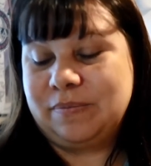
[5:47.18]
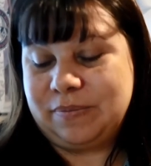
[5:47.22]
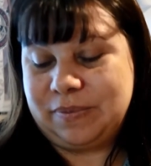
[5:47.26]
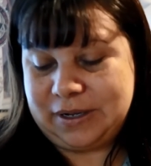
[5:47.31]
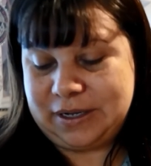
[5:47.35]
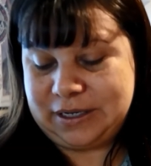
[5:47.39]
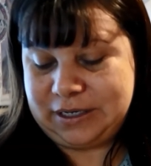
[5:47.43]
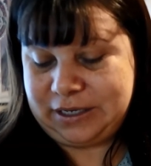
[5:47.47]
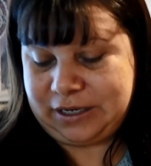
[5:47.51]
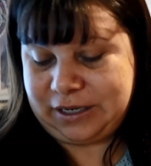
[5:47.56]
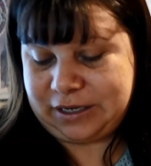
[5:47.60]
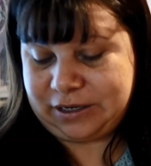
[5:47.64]

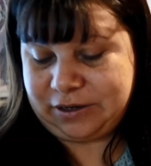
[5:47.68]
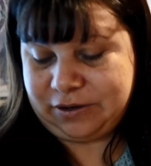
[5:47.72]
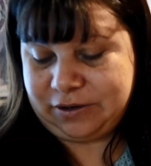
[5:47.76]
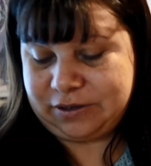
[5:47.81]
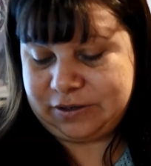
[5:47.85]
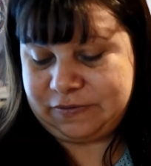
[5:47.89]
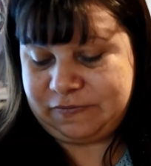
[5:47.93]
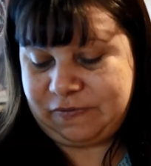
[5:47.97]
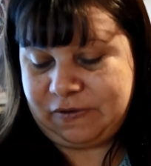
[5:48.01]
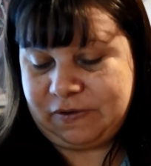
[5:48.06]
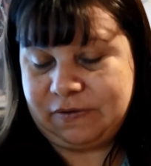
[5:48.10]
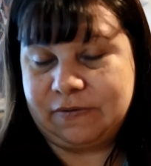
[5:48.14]
But yeah, her
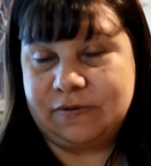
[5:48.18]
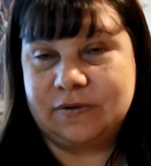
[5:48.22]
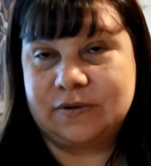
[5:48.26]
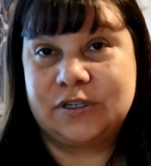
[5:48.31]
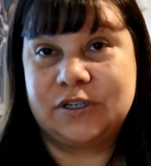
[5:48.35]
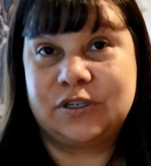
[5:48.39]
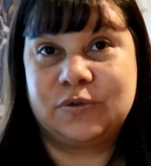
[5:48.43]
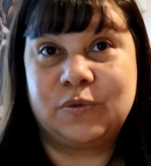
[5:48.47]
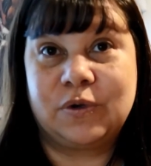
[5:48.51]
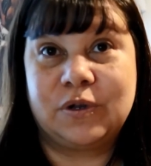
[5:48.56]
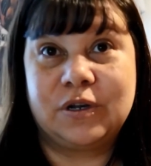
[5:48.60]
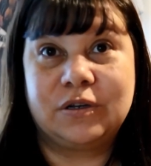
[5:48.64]
fever
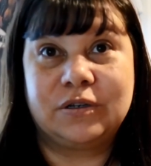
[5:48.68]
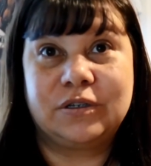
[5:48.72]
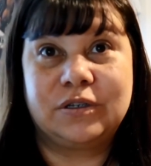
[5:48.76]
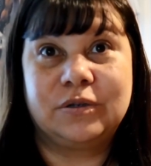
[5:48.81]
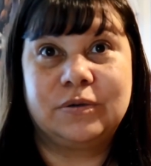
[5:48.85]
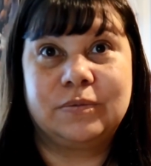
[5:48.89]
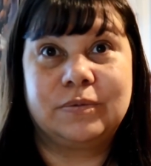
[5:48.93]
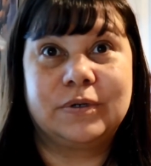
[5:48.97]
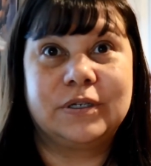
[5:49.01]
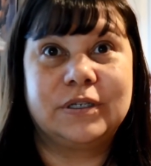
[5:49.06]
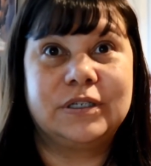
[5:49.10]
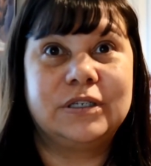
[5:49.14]
was
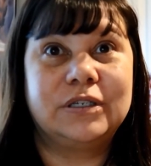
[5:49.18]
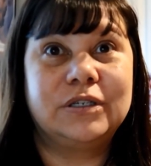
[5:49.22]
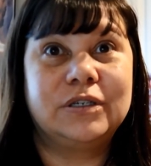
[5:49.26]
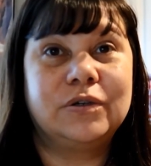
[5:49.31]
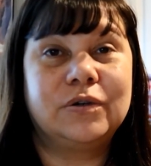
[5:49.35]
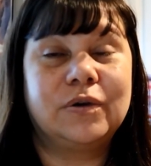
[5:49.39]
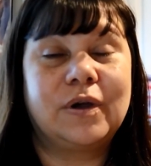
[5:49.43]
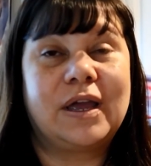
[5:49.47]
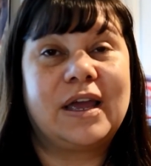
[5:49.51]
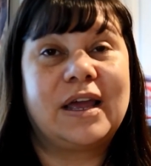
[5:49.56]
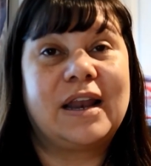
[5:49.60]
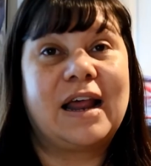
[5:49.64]

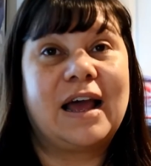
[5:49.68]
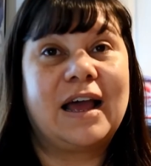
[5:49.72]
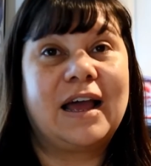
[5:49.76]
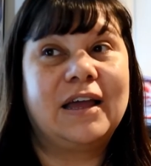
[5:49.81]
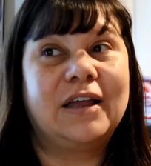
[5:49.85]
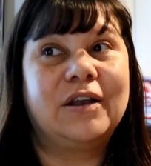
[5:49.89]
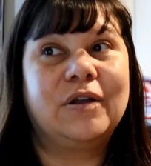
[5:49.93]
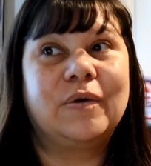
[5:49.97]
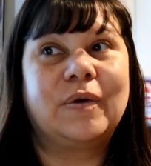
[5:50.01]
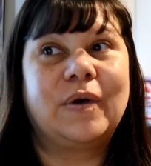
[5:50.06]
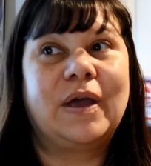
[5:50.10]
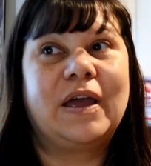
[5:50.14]
102.2, and
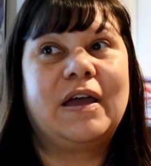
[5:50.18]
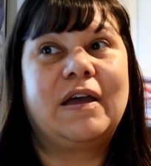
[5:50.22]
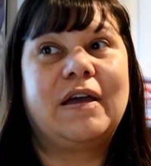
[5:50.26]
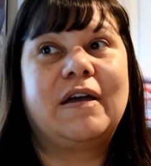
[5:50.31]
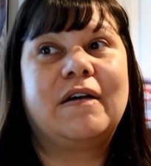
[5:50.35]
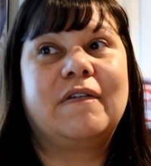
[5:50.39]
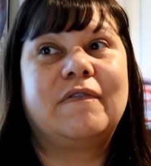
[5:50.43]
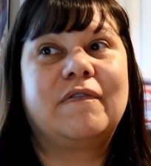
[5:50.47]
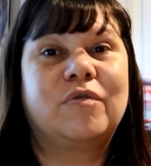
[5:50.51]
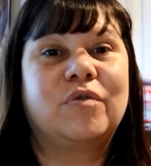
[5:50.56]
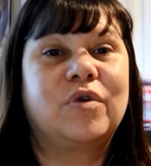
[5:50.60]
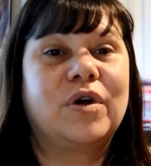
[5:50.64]
I don't
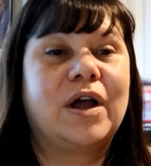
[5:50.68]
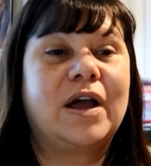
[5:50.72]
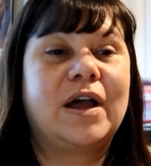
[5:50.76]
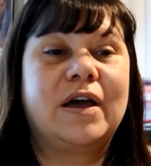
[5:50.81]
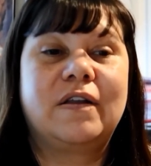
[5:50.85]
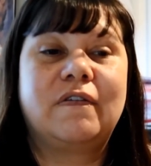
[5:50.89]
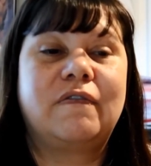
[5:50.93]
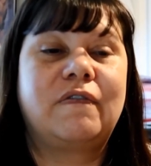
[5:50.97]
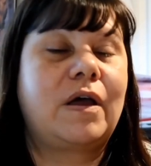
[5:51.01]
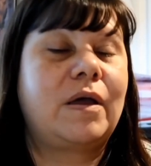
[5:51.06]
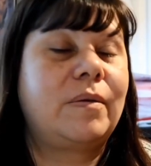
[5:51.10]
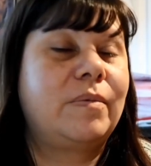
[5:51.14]
have, we're
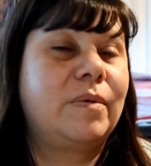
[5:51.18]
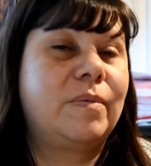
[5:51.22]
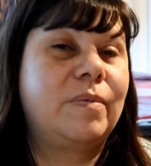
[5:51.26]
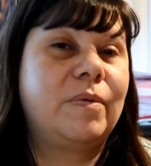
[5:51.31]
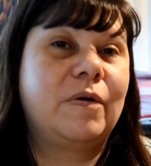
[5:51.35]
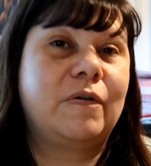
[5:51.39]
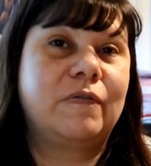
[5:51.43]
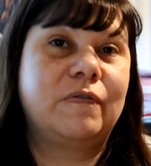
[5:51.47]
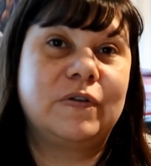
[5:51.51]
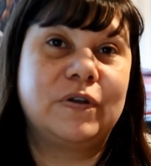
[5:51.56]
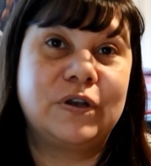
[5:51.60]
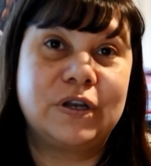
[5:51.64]
out of
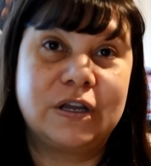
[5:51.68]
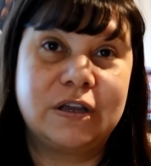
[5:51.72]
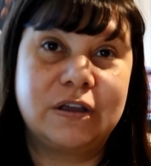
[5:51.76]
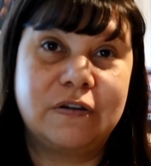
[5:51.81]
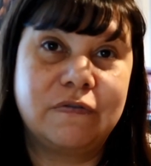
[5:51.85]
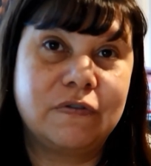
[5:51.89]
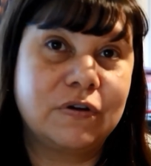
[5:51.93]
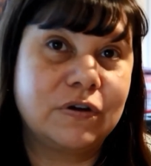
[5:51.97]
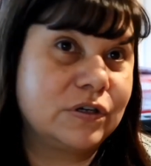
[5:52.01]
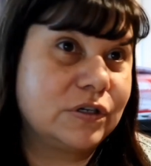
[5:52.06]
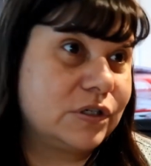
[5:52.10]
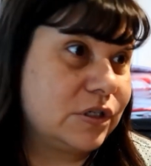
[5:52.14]
ibuprofen to
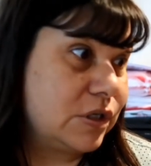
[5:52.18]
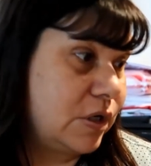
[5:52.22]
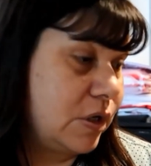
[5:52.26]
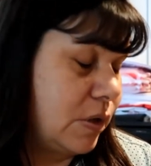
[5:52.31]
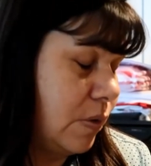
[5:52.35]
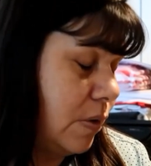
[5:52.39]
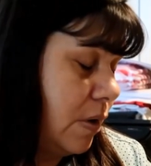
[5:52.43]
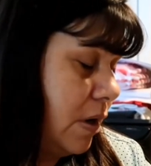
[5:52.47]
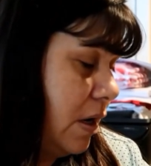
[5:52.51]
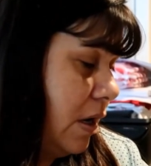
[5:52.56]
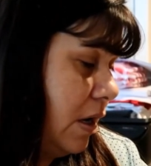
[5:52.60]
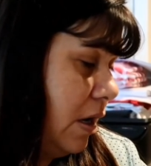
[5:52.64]
give her,
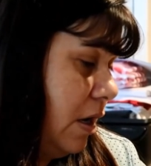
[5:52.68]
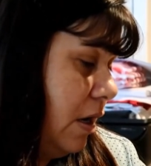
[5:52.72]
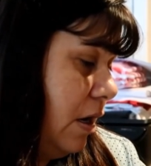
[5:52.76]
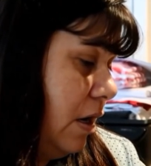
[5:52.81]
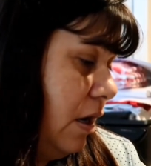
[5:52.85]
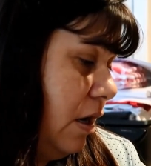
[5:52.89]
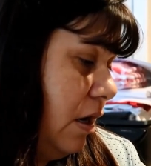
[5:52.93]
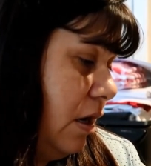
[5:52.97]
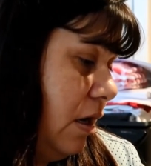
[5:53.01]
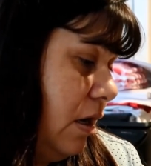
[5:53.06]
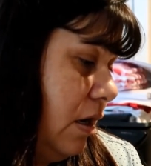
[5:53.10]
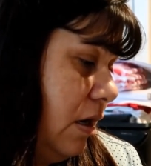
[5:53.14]
so,
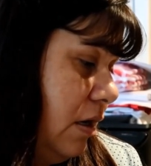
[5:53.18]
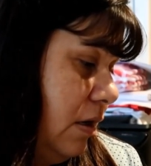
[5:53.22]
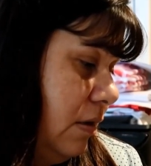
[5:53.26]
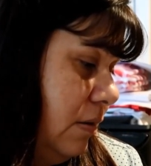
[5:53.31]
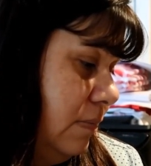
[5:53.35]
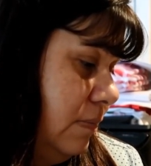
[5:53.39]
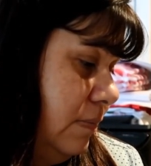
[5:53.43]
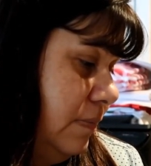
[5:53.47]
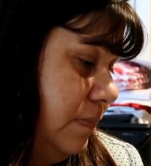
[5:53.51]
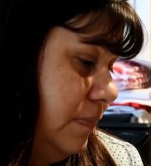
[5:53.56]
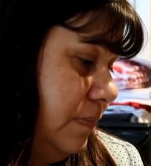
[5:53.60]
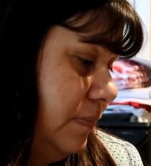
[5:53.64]

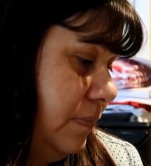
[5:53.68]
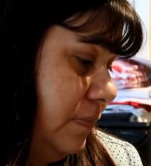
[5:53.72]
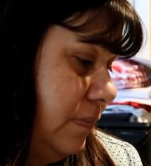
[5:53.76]
and